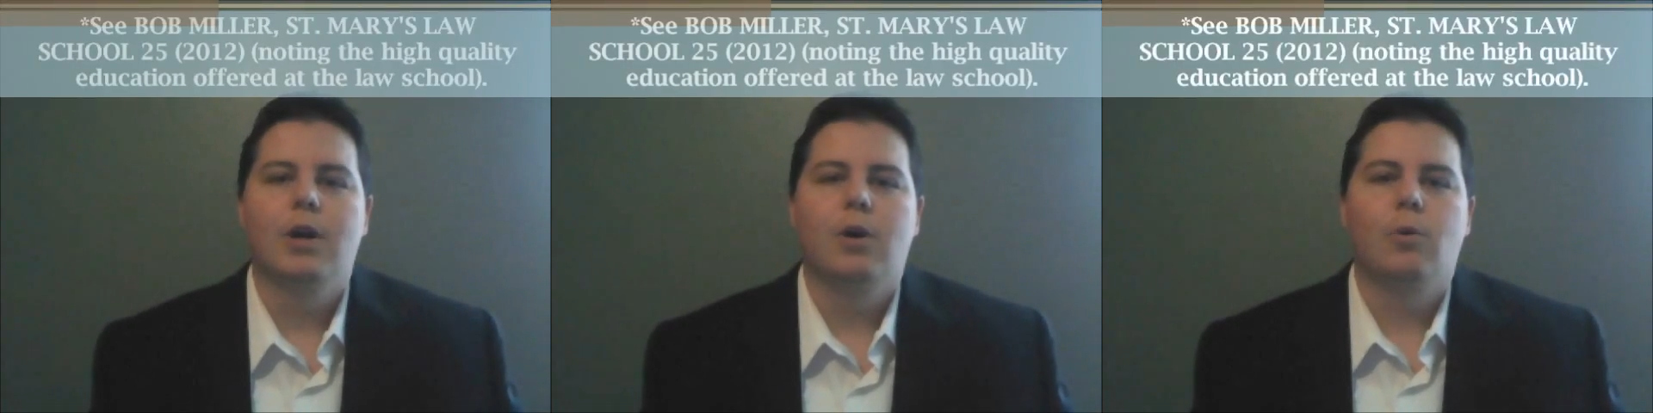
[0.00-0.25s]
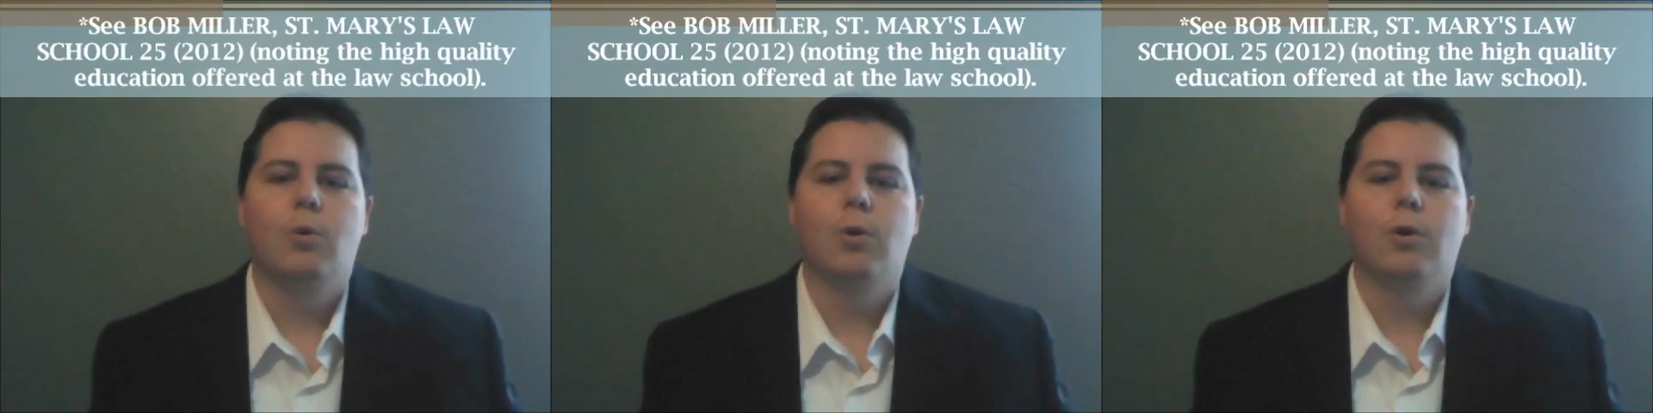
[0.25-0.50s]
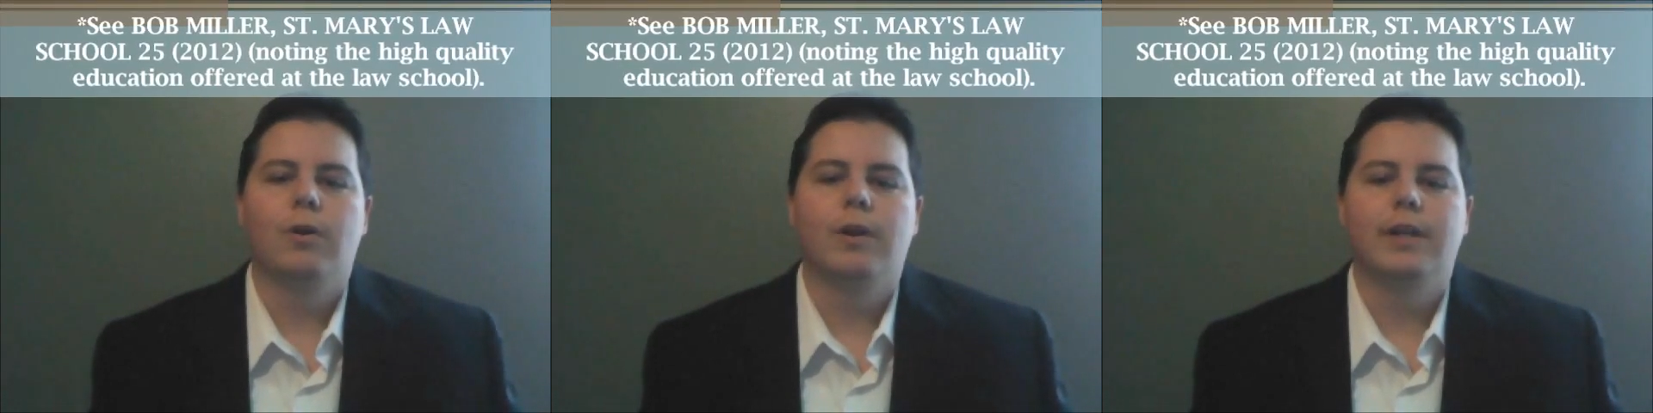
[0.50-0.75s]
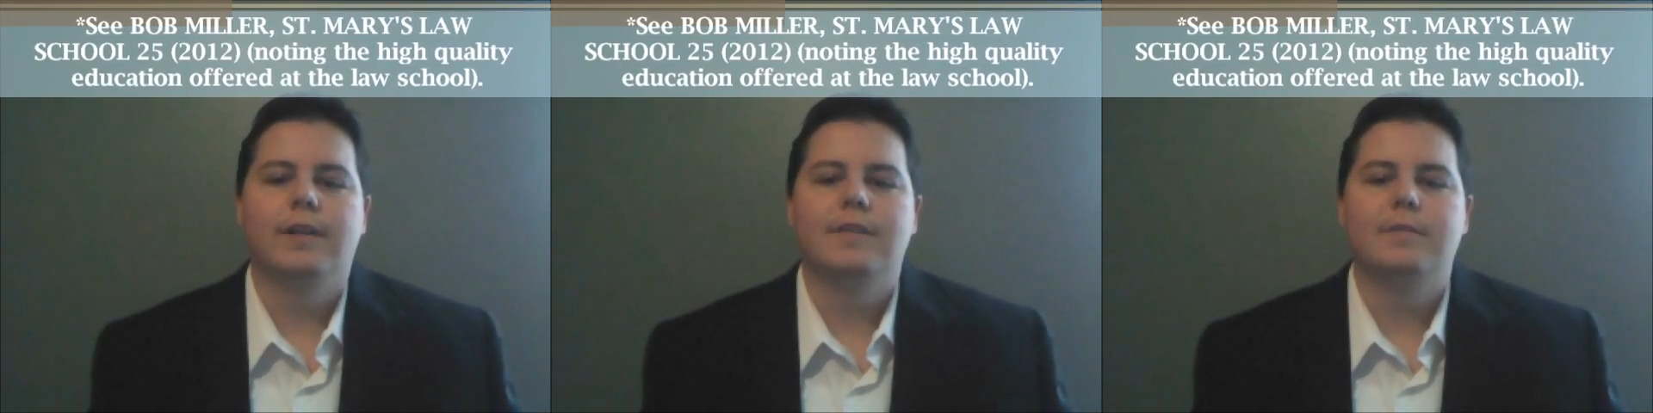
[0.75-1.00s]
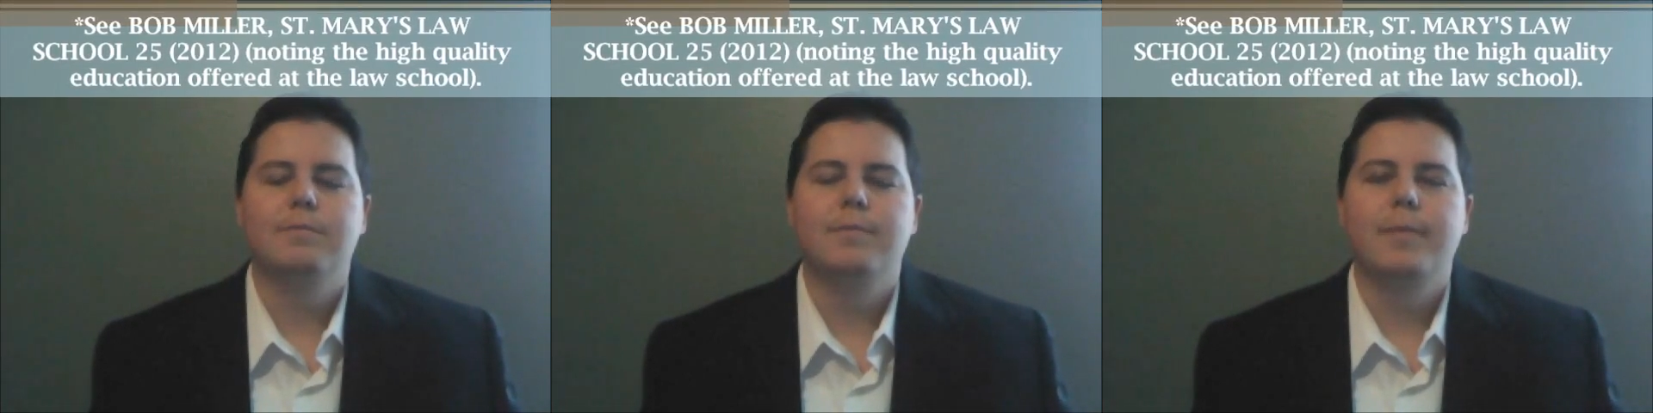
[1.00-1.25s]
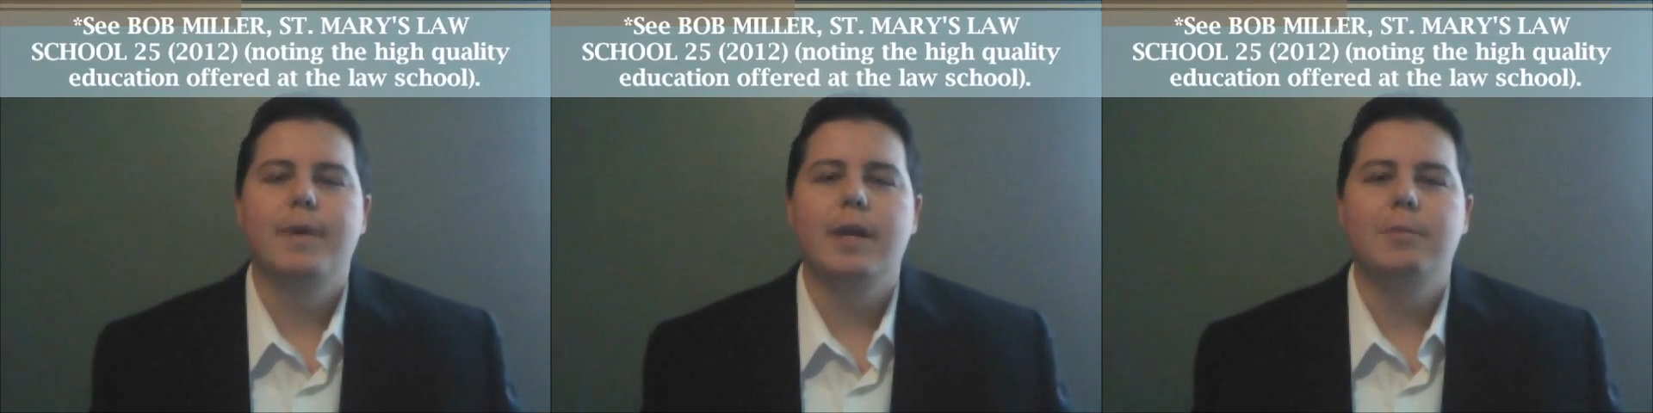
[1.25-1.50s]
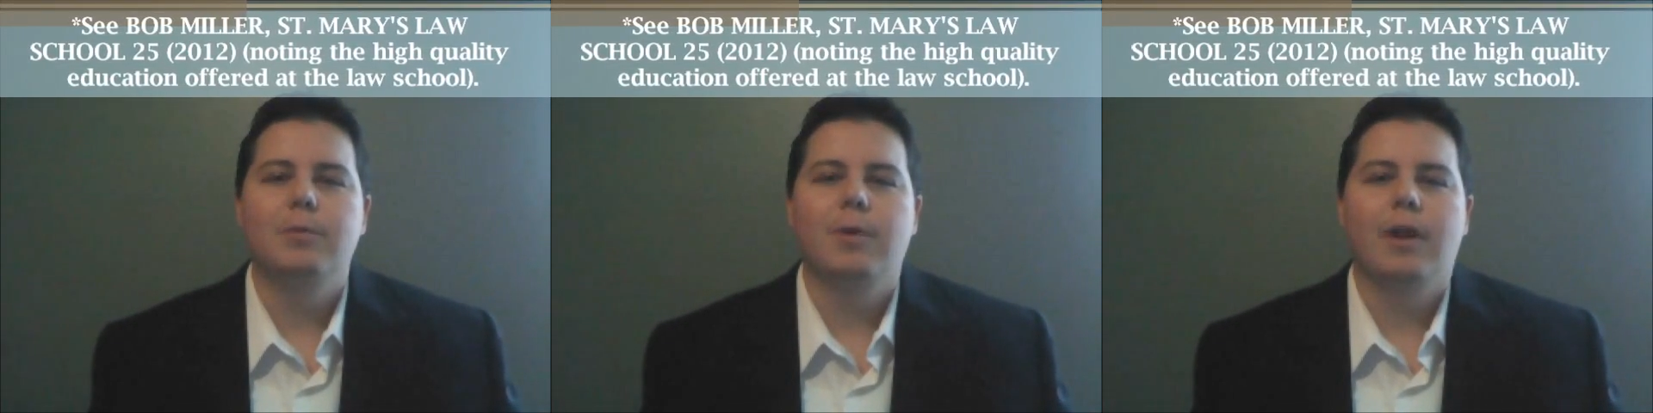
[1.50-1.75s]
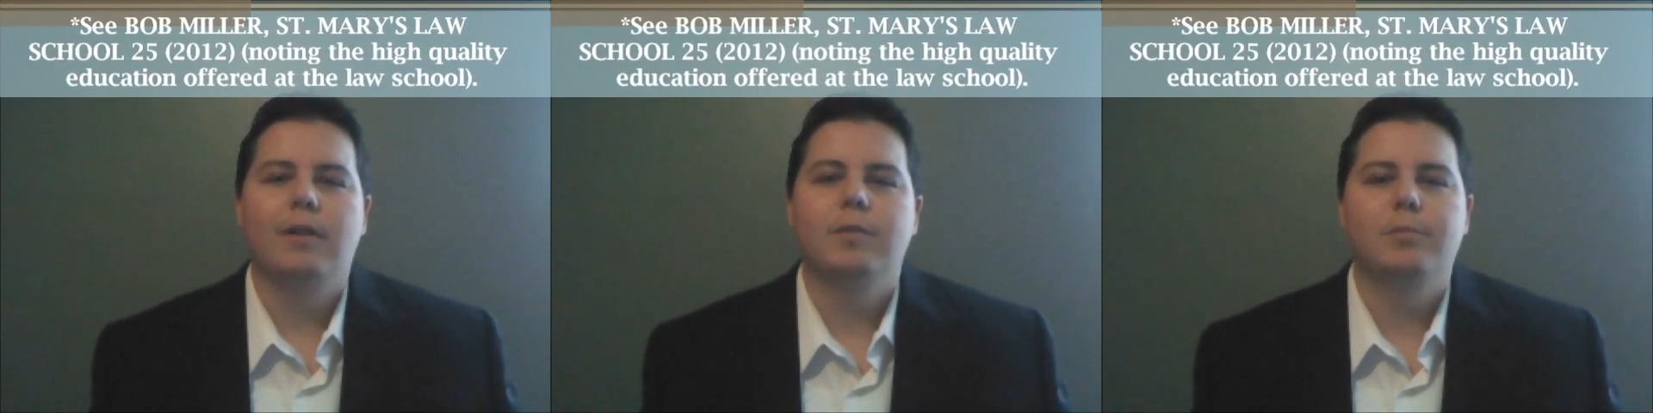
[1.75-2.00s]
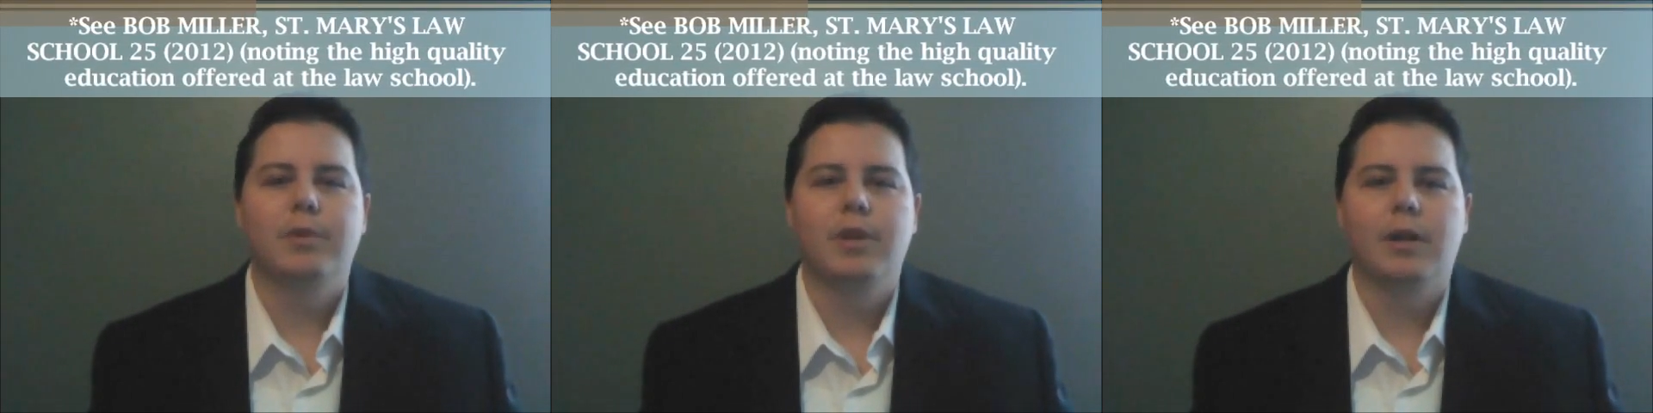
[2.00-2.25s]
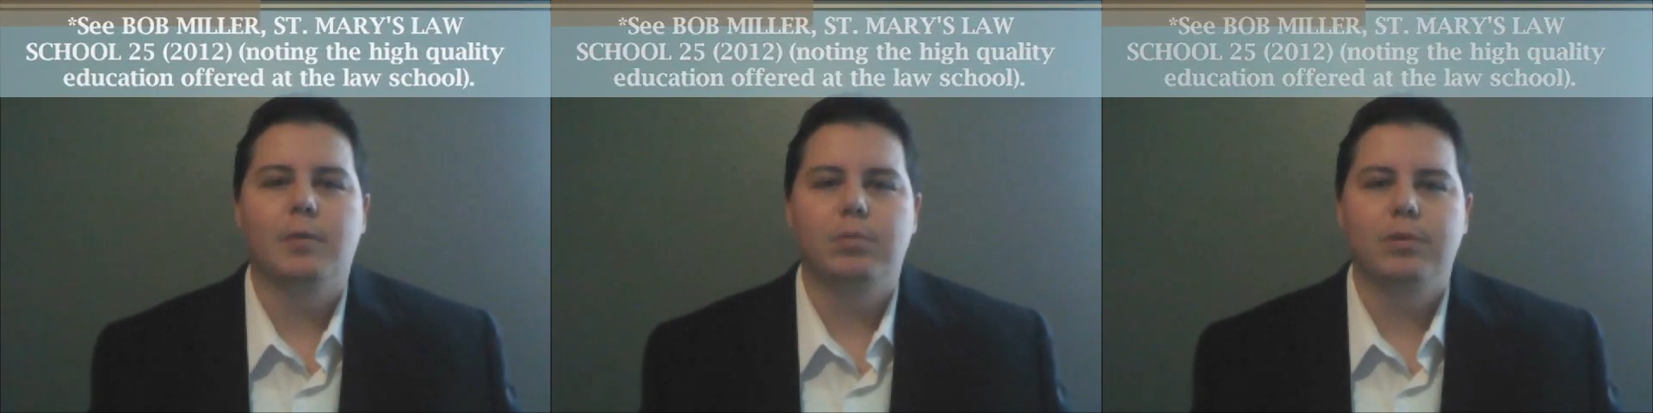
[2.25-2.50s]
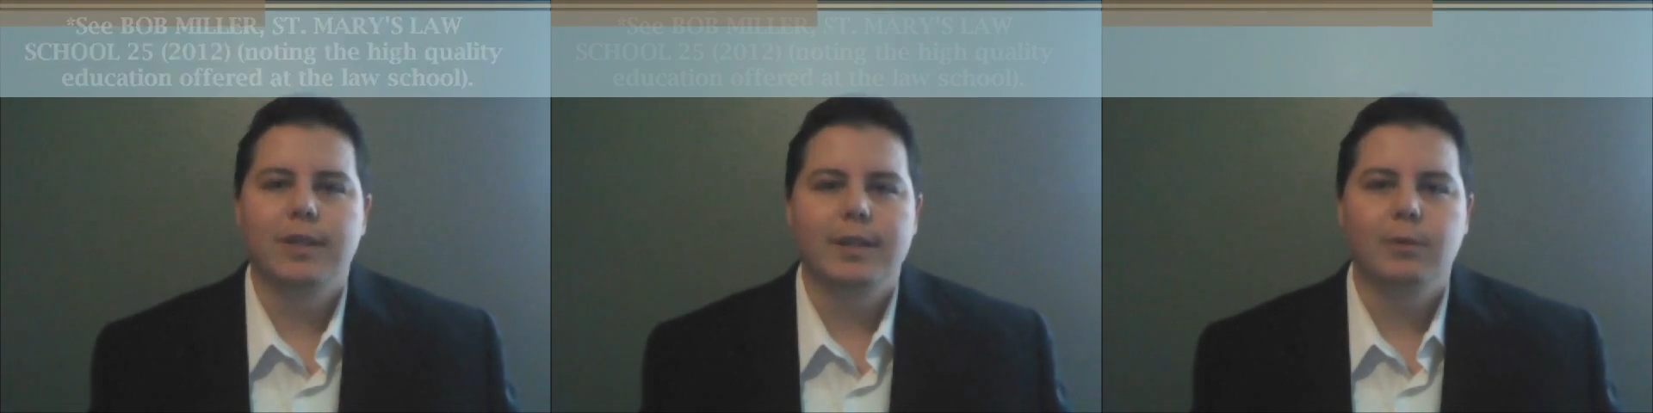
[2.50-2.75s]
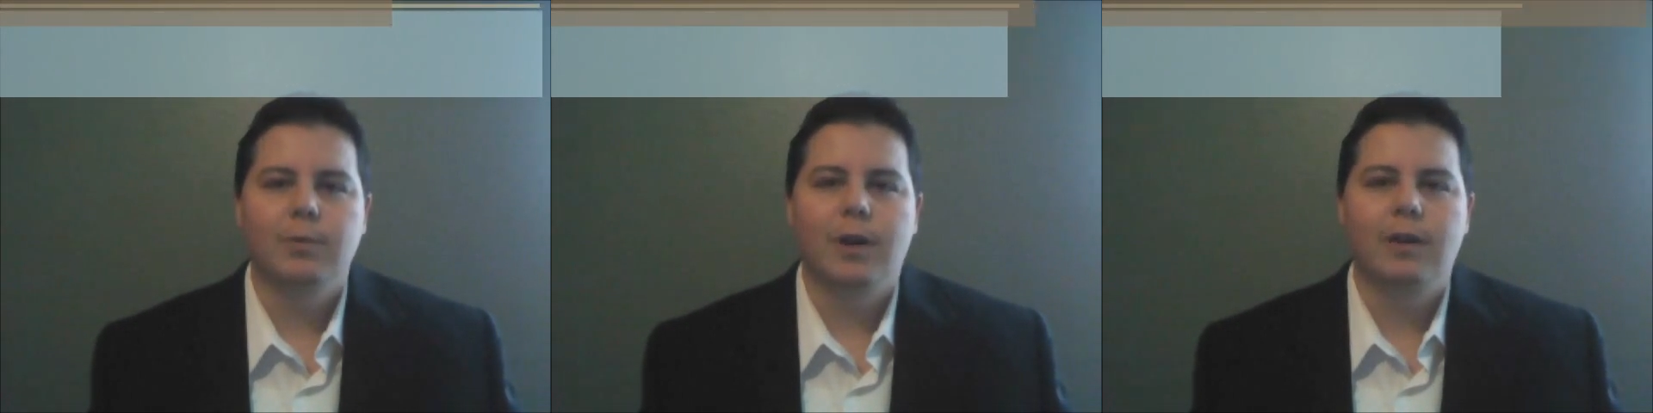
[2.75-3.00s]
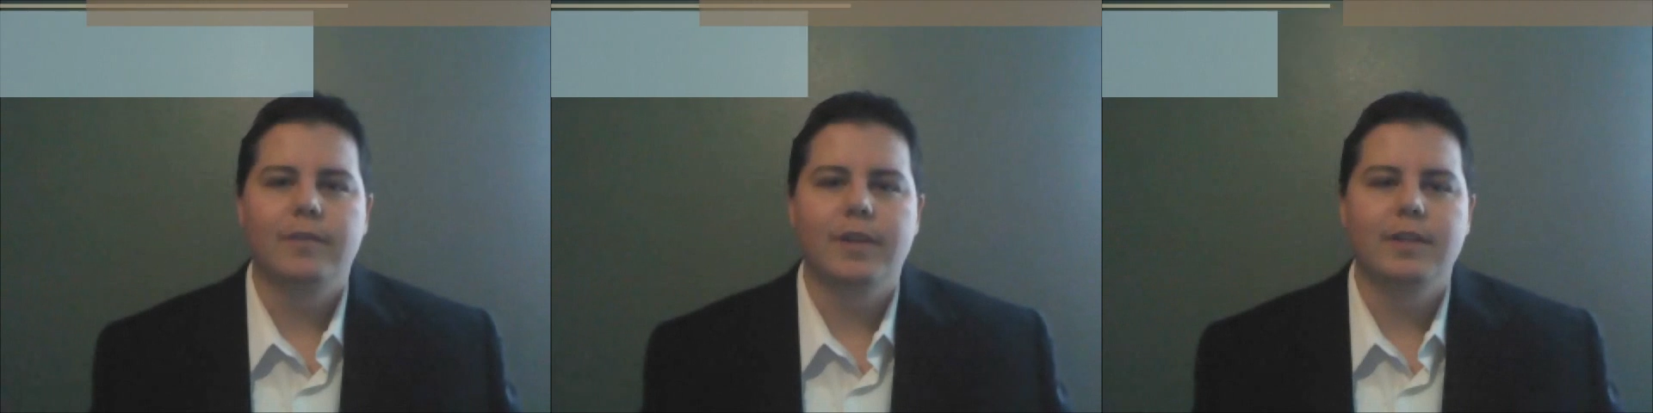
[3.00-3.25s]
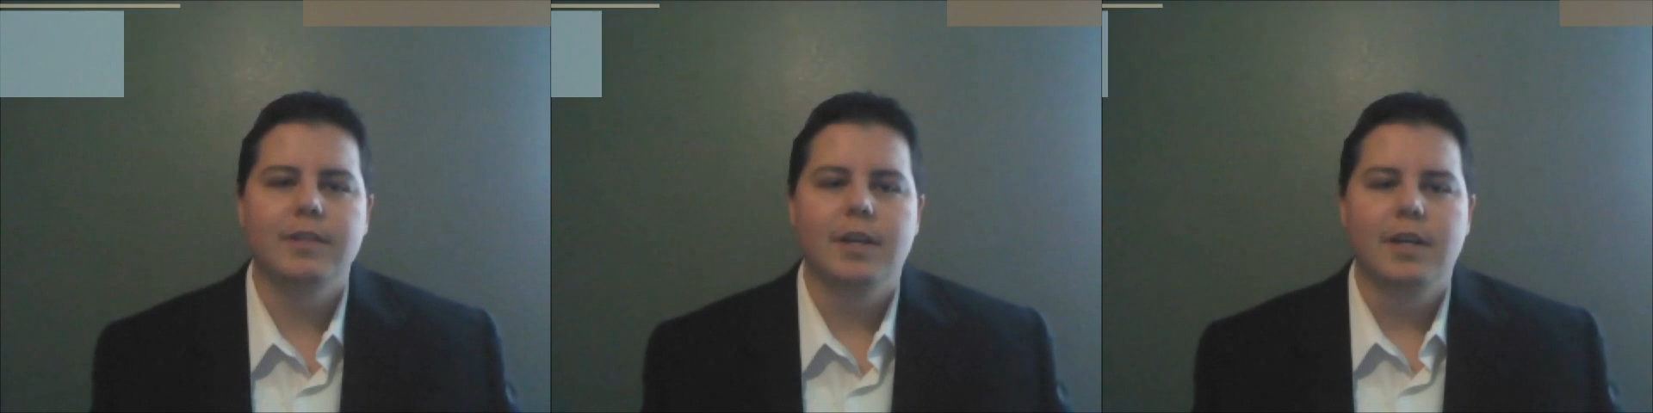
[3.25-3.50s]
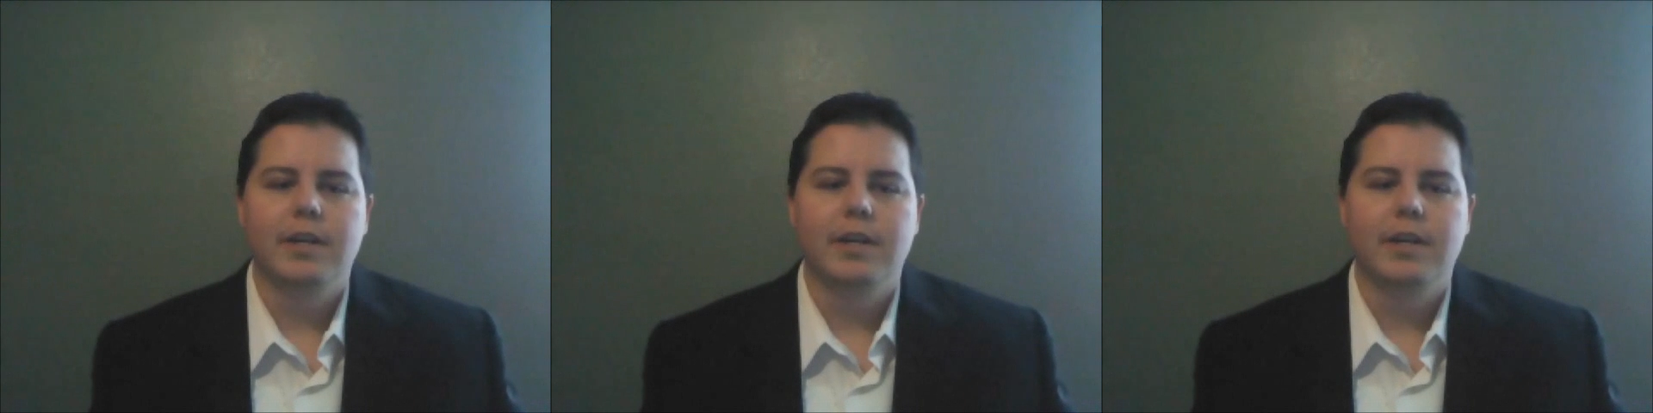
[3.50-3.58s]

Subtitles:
or it's maybe relevant but not completely relevant.